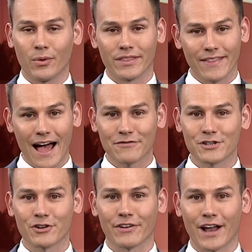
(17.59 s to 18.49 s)
with
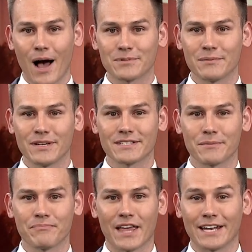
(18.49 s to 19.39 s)
laughter and
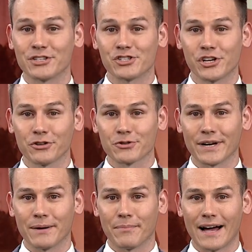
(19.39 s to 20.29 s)
optimism and his
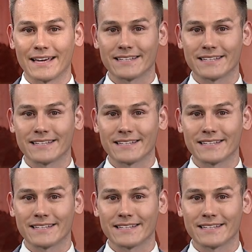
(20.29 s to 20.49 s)
children by his